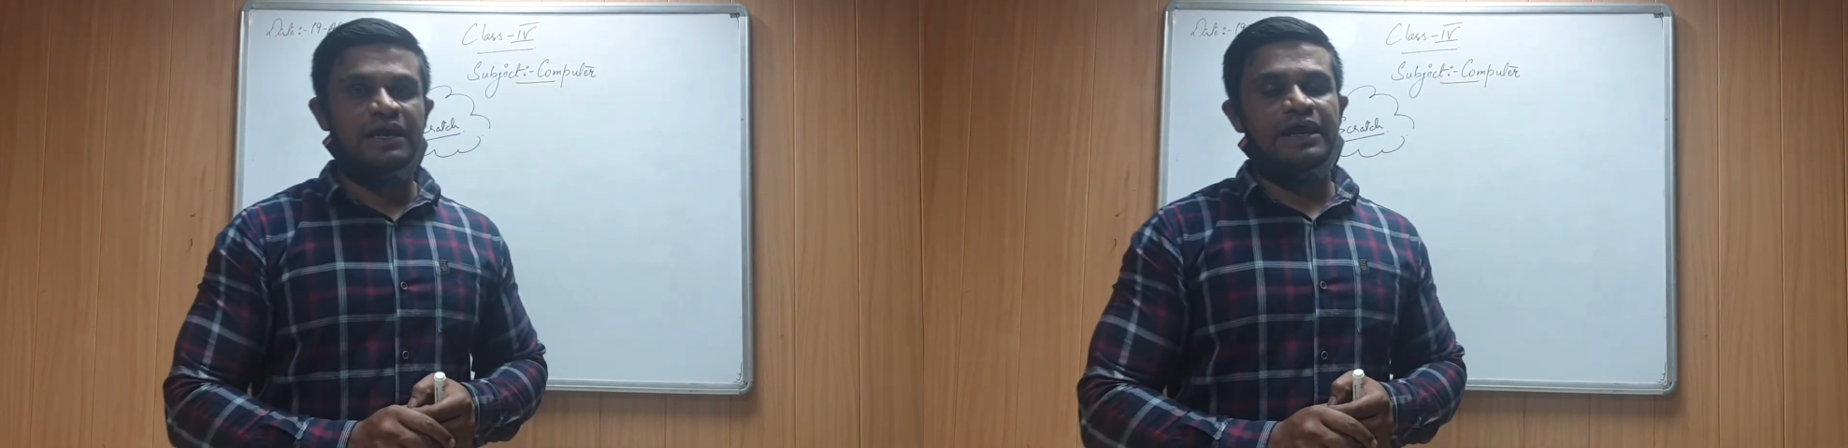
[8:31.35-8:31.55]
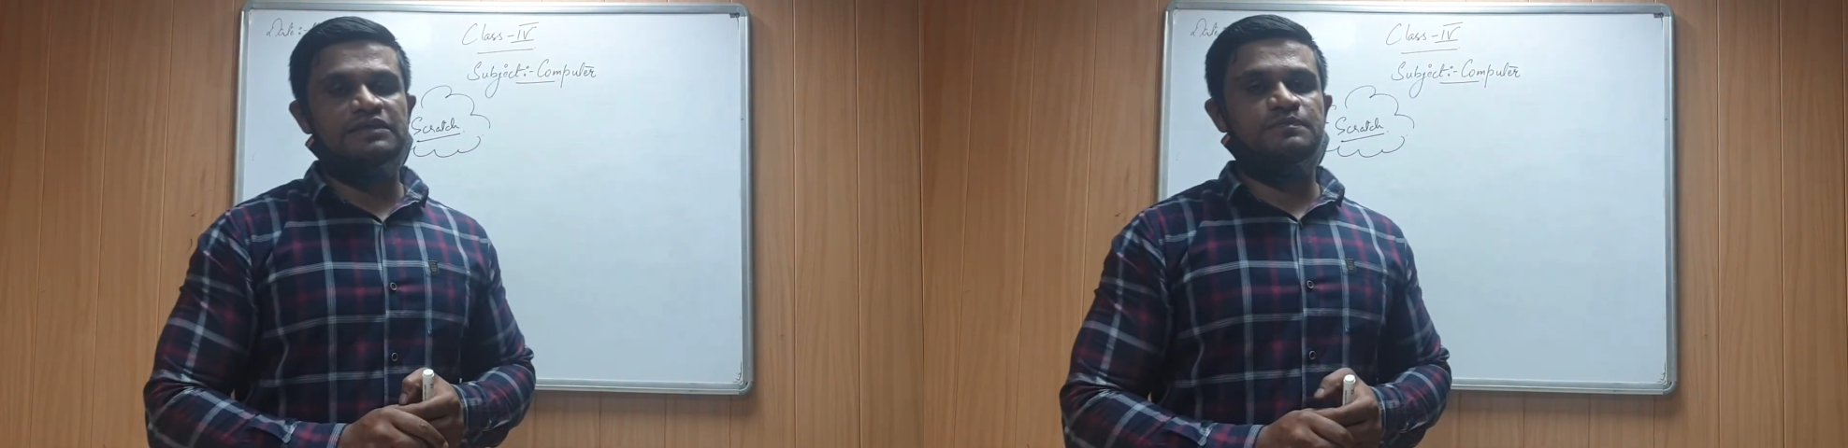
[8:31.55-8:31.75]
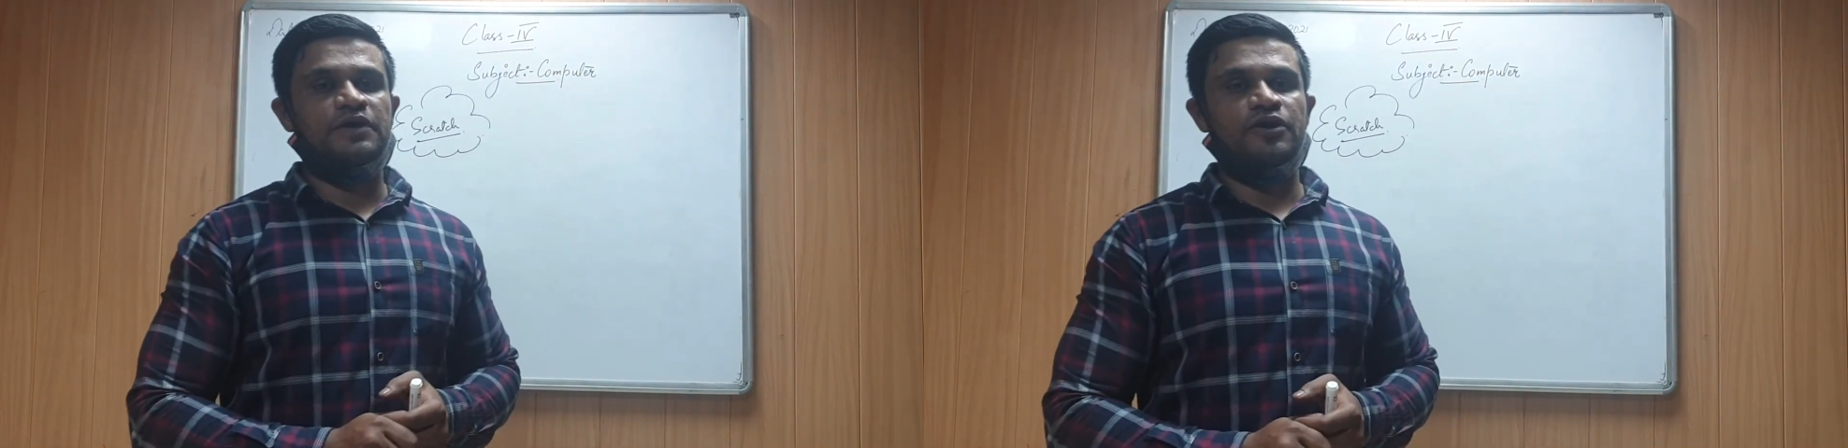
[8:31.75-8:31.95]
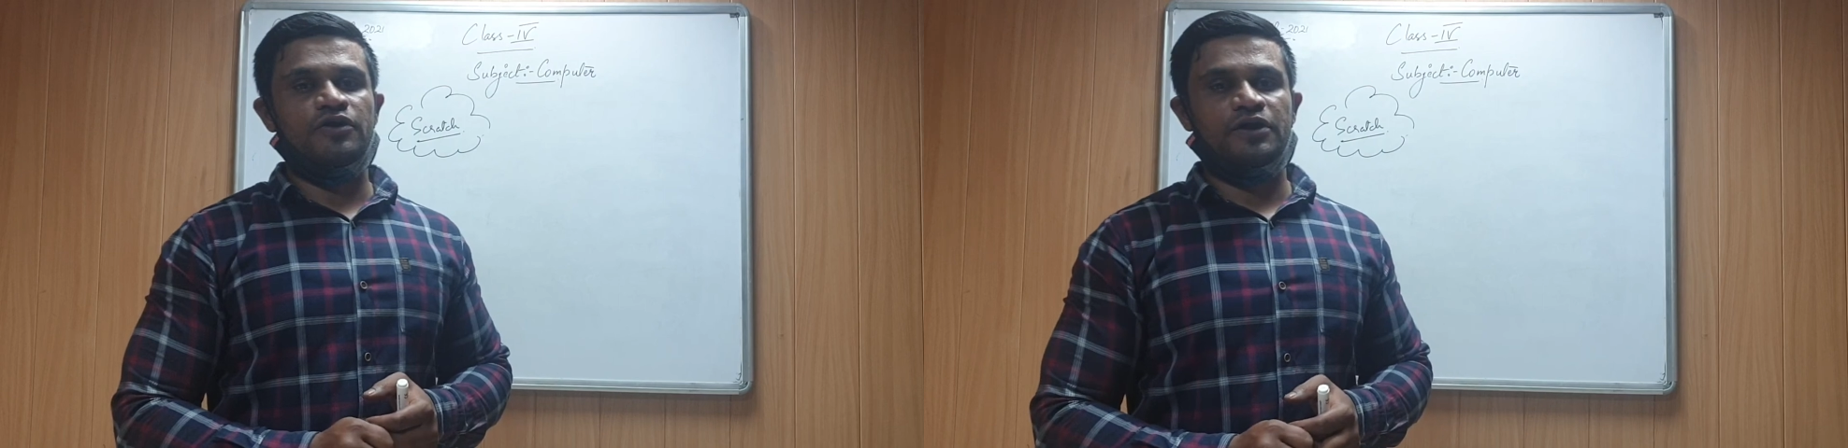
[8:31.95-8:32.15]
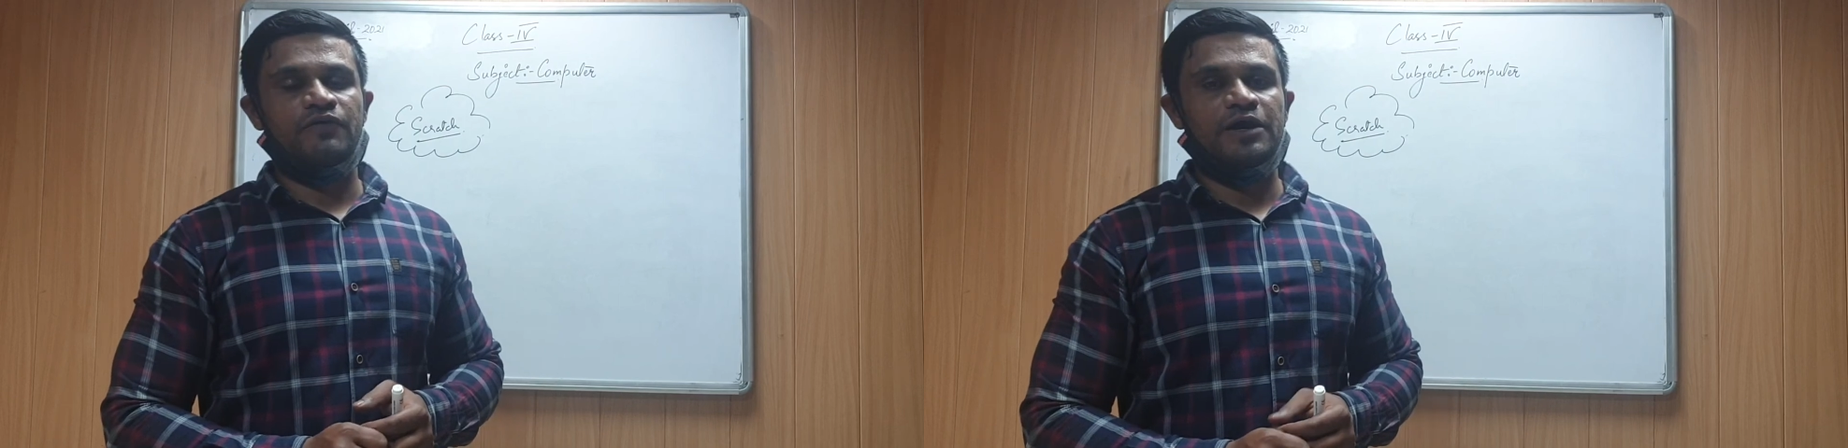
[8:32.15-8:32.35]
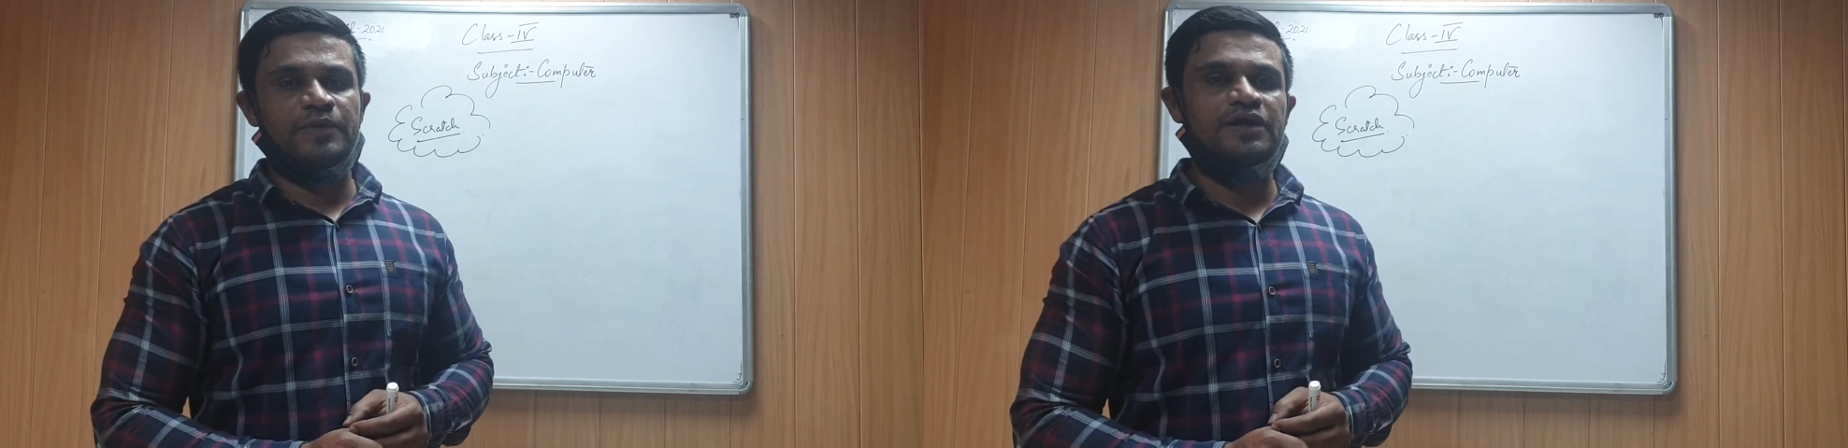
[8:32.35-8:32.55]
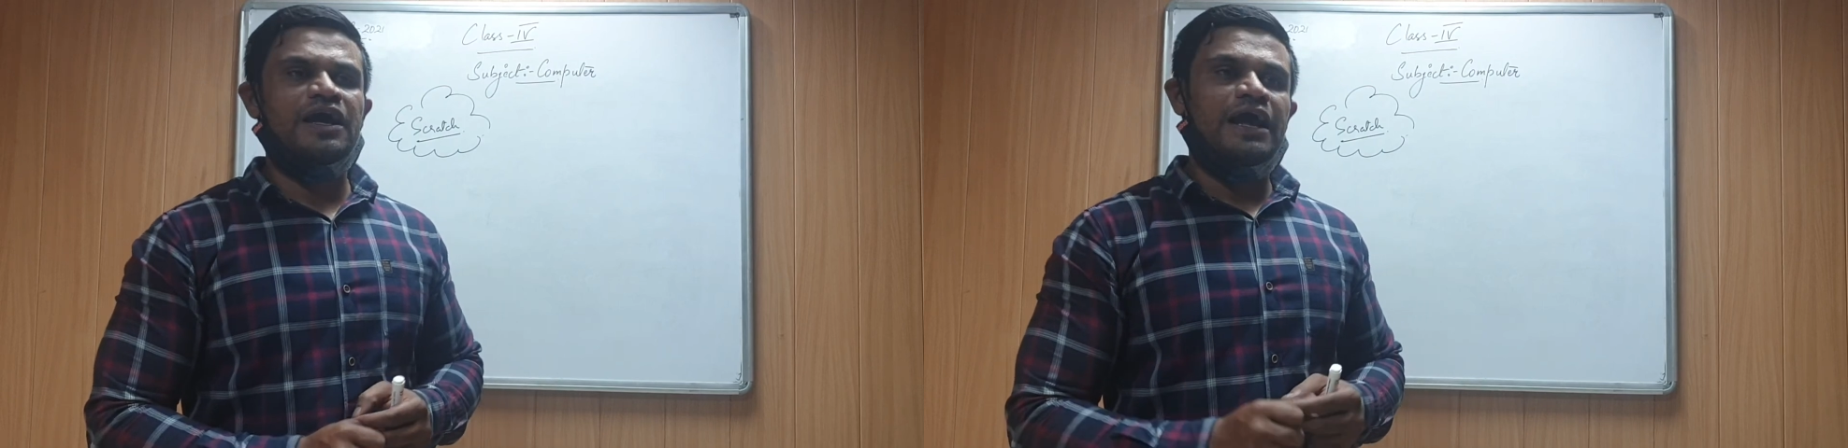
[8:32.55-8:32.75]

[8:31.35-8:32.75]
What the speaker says: as per your requirement,